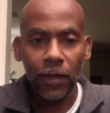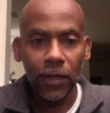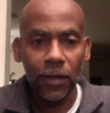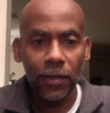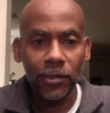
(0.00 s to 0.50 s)

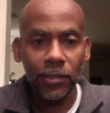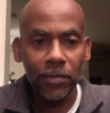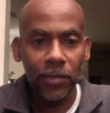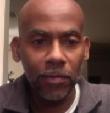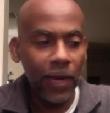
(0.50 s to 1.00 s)
The
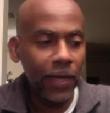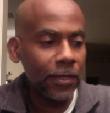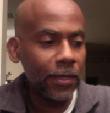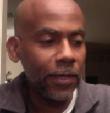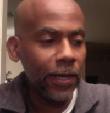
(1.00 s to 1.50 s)
subject matter
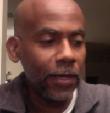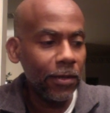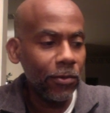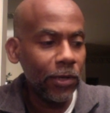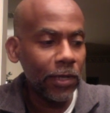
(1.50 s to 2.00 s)
today,
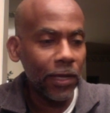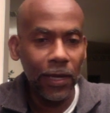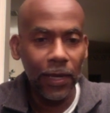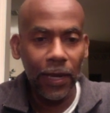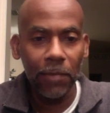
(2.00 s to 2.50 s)
we're
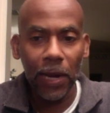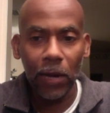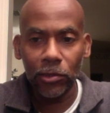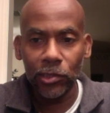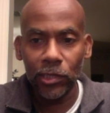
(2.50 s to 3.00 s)
looking at
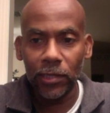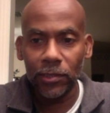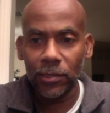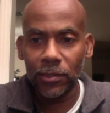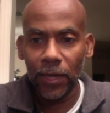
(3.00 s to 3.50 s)

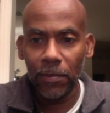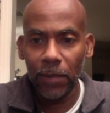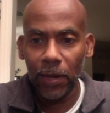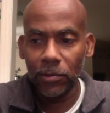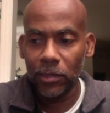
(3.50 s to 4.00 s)
abiogenesis.
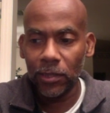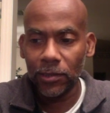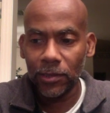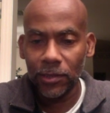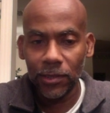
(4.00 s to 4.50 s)

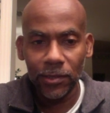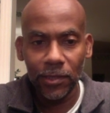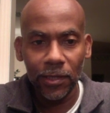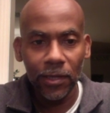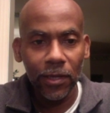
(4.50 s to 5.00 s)
Abiogenesis is
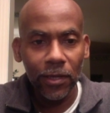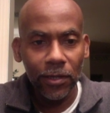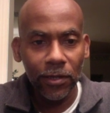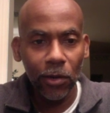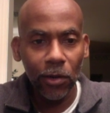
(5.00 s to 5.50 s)
the
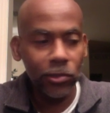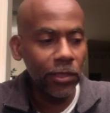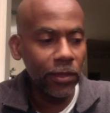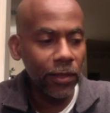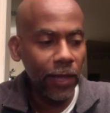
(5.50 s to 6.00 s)

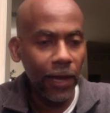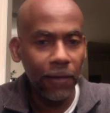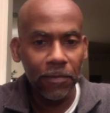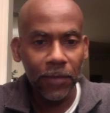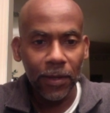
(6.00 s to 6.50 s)
notion
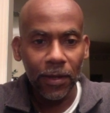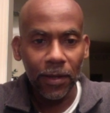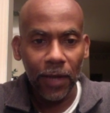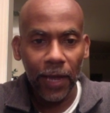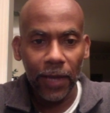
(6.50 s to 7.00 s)
that
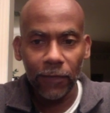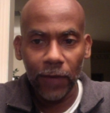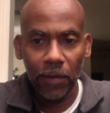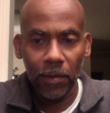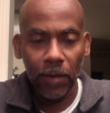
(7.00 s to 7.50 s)
life
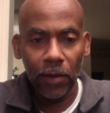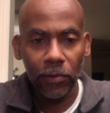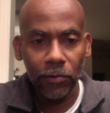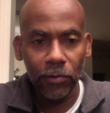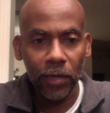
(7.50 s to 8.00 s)
came
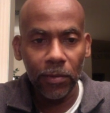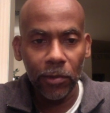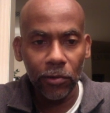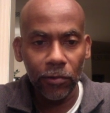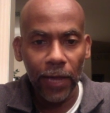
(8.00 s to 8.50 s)
about through
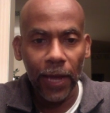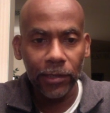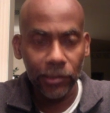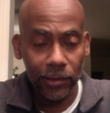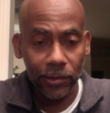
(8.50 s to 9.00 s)
chemical
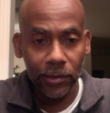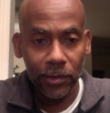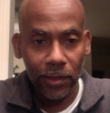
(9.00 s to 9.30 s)
reactions,